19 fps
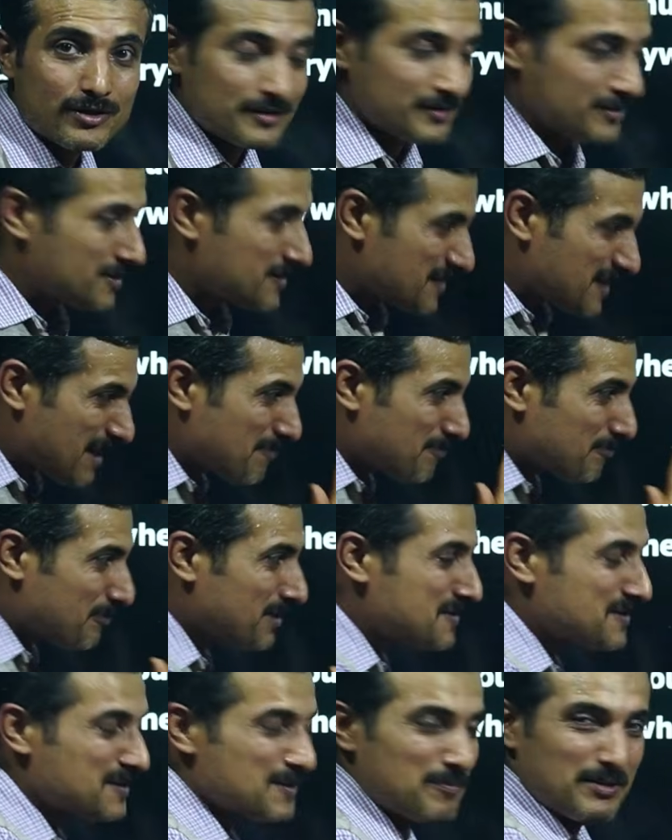The same
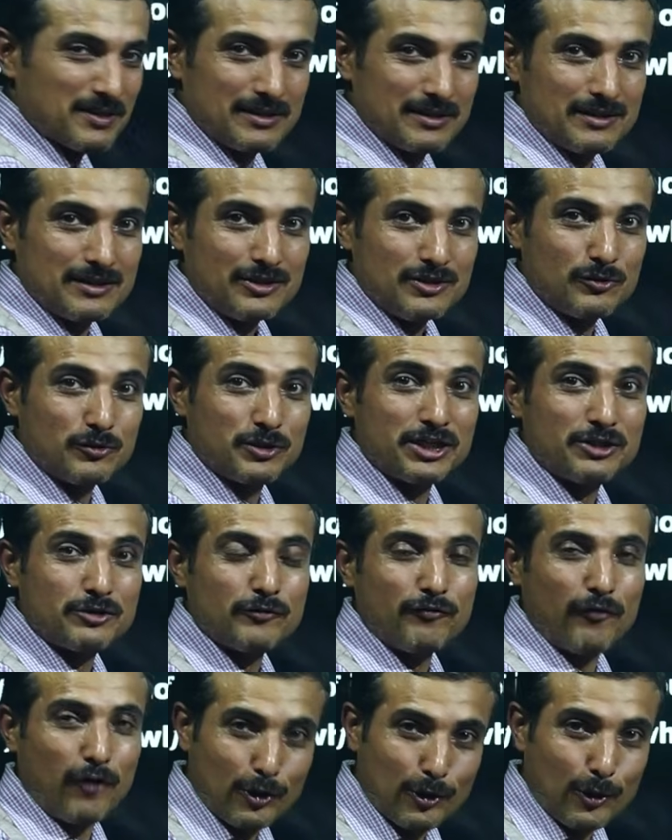principle you need to
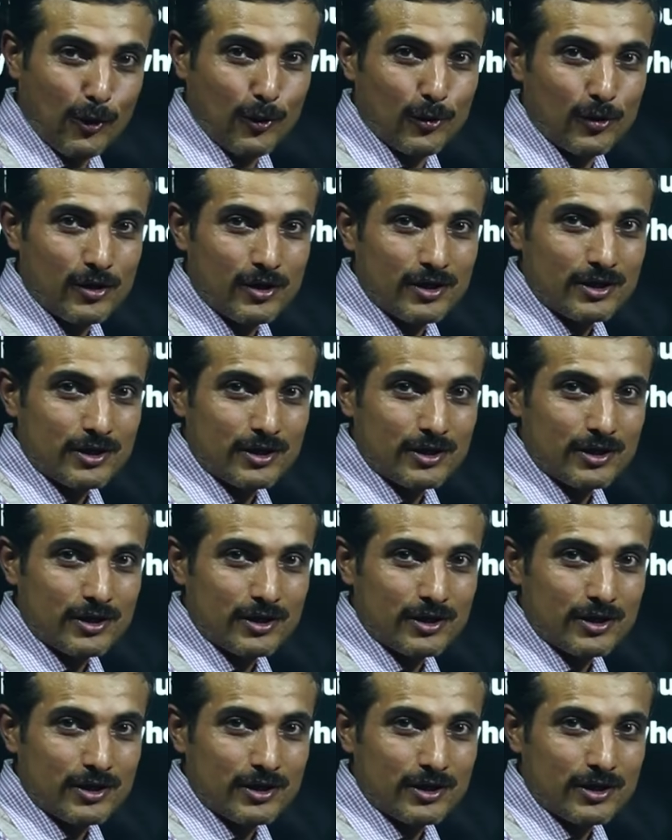follow.